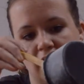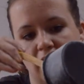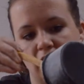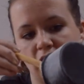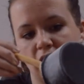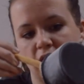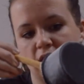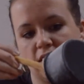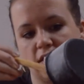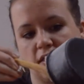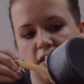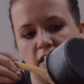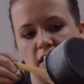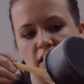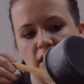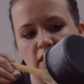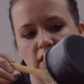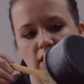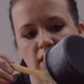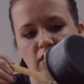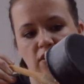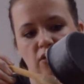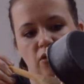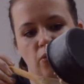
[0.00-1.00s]
I think it's the
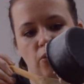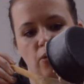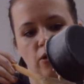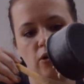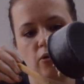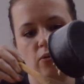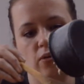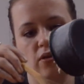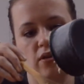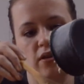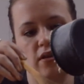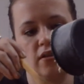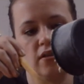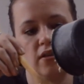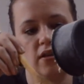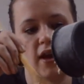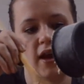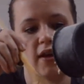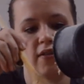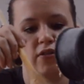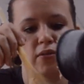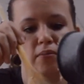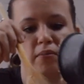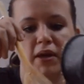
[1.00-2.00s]
easiest to work with because you
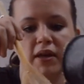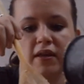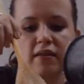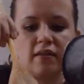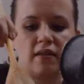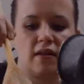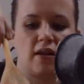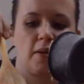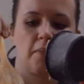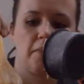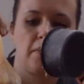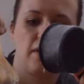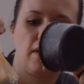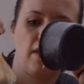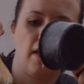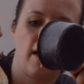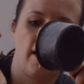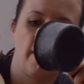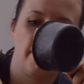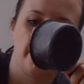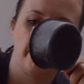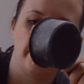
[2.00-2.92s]
have to mix it up a lot.